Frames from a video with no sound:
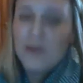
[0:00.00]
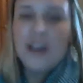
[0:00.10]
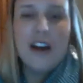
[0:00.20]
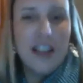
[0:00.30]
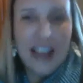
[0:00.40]

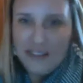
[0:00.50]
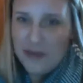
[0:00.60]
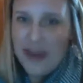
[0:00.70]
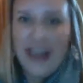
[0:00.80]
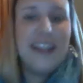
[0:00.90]
We all have
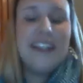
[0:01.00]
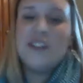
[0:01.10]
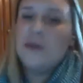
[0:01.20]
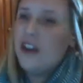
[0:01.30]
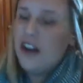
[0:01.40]
our
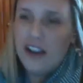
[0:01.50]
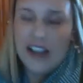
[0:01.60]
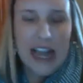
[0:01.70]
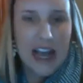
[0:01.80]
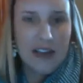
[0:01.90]
baggage. We all
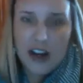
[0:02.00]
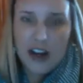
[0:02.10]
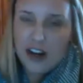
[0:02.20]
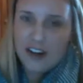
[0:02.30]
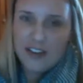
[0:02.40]
have
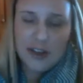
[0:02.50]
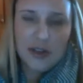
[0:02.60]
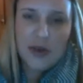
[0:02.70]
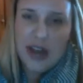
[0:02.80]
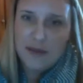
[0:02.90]
the
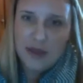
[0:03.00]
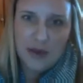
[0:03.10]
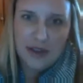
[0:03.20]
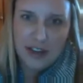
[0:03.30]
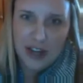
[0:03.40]
crap
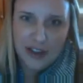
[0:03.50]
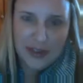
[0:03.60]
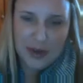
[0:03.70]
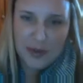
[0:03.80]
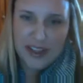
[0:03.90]
that we've
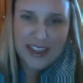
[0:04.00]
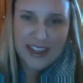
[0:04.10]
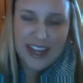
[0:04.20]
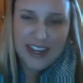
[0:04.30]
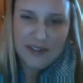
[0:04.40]
gone through. But at
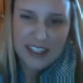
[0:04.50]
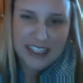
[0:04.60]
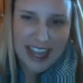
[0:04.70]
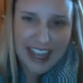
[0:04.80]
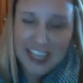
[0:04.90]
the end of the
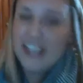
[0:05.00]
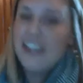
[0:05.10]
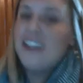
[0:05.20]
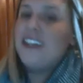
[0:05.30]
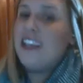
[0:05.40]

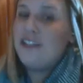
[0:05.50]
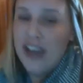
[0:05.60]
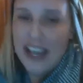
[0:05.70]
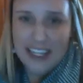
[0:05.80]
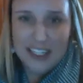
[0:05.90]
day, if
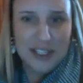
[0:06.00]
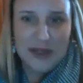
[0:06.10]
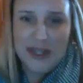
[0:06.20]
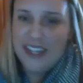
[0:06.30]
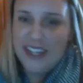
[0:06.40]
I can
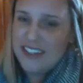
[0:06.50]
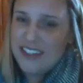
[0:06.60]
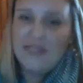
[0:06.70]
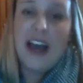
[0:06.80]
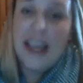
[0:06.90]
do it,
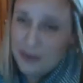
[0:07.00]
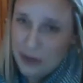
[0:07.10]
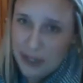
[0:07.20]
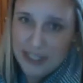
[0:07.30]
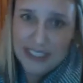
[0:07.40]
if I
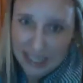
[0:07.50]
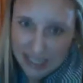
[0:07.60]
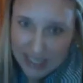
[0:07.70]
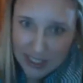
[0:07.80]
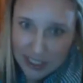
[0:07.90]
can work in
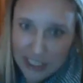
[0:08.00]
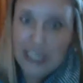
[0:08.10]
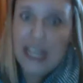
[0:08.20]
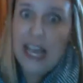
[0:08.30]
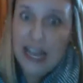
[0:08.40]

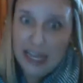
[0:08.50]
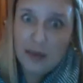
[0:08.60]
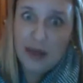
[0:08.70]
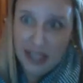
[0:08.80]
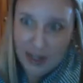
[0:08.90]
technology,
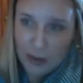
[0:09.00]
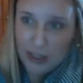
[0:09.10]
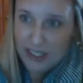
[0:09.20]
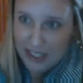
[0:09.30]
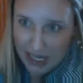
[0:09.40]
anybody can
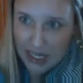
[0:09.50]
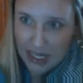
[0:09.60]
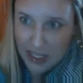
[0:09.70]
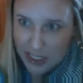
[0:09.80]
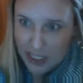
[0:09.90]
work in
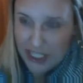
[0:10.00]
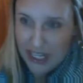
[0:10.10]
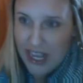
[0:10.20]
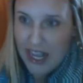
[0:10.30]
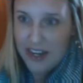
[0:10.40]

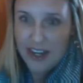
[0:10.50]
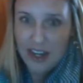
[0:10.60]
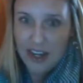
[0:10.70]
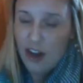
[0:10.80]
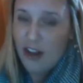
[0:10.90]
technology. And
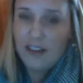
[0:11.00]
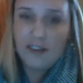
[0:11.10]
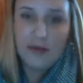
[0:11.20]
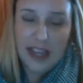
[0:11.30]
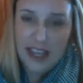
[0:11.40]
all
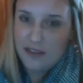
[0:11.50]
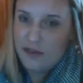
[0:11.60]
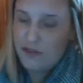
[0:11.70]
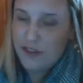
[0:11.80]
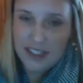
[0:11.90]
of
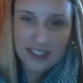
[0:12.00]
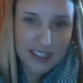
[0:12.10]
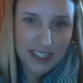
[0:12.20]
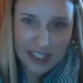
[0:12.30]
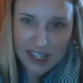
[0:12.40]
my friends
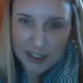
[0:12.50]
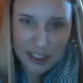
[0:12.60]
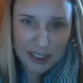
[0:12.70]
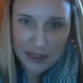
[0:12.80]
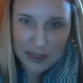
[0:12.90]
in
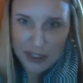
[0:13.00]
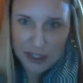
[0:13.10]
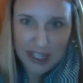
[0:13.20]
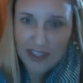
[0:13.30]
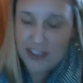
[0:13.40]
technology would
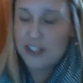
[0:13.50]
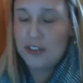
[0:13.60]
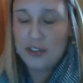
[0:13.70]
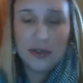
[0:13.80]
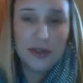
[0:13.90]
agree that there
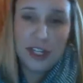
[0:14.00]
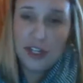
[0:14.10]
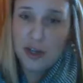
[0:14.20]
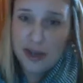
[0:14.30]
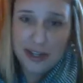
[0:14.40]
is truly
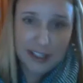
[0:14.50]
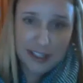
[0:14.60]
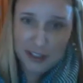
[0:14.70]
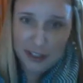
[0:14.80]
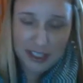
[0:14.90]
no better
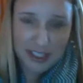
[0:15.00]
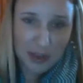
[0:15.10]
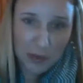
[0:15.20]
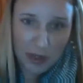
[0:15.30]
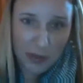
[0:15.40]
industry
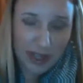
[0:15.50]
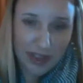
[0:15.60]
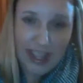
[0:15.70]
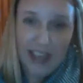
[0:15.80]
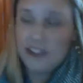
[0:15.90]
to work
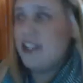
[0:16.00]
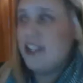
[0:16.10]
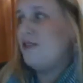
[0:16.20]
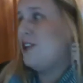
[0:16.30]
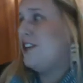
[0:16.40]
with. I have to
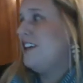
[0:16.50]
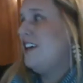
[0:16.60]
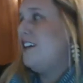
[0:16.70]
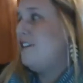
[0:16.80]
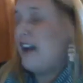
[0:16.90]
cover
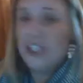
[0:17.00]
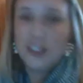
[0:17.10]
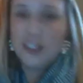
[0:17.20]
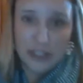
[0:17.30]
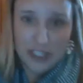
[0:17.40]

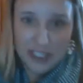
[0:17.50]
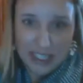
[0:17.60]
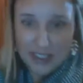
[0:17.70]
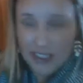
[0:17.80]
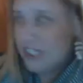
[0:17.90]
fashion
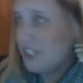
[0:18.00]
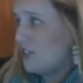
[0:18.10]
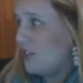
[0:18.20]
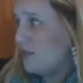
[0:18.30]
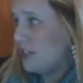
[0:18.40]
merchandising
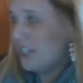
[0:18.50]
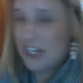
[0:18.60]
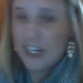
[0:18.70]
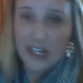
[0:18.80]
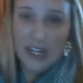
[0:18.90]
ears over
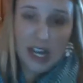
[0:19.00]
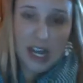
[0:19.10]
here.